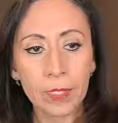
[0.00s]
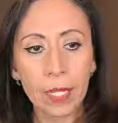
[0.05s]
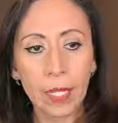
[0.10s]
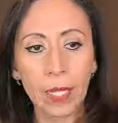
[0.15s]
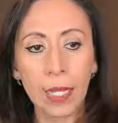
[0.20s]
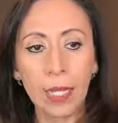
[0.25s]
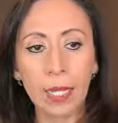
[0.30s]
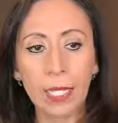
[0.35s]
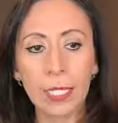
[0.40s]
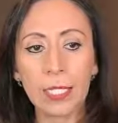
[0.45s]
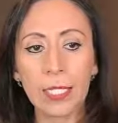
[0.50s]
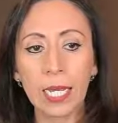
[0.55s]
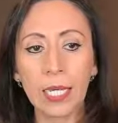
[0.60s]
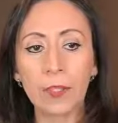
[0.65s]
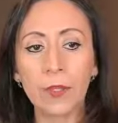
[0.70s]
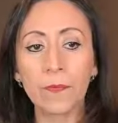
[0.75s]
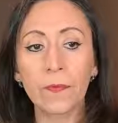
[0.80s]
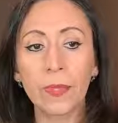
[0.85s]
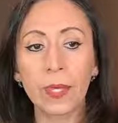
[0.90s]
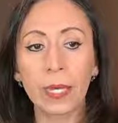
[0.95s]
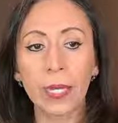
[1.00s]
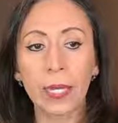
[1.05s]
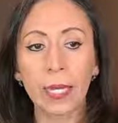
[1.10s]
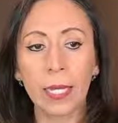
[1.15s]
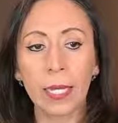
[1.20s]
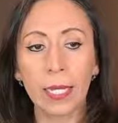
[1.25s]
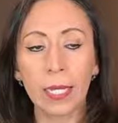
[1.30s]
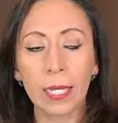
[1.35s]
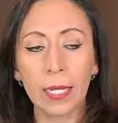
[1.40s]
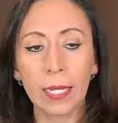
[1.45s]
inside of
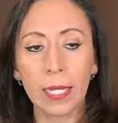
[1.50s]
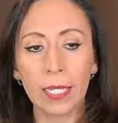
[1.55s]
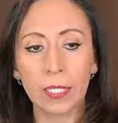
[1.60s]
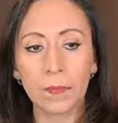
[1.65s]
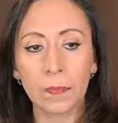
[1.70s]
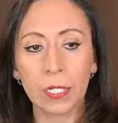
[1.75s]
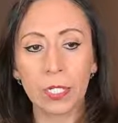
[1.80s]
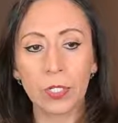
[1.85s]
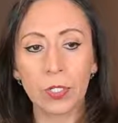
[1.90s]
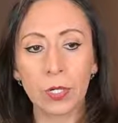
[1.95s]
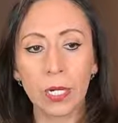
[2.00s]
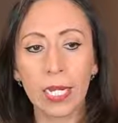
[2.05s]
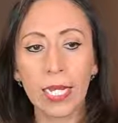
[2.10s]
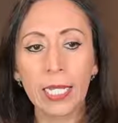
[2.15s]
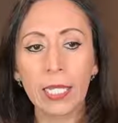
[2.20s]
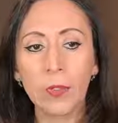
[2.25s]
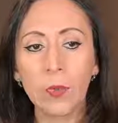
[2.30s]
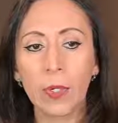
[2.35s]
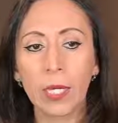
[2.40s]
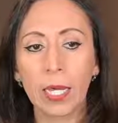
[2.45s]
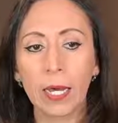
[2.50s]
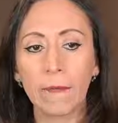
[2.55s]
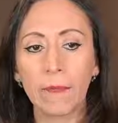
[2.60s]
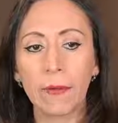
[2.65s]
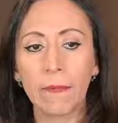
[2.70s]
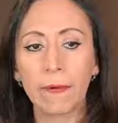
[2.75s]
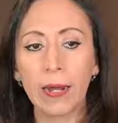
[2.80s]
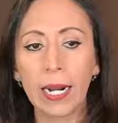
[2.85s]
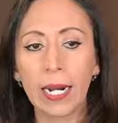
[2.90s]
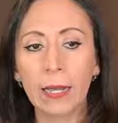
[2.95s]
the expression let, we have the
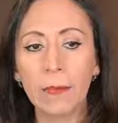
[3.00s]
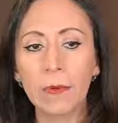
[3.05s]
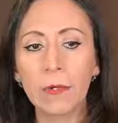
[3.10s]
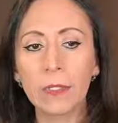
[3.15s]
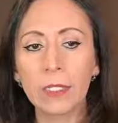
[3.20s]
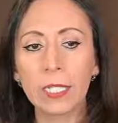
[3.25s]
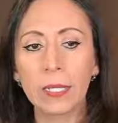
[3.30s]
variables. The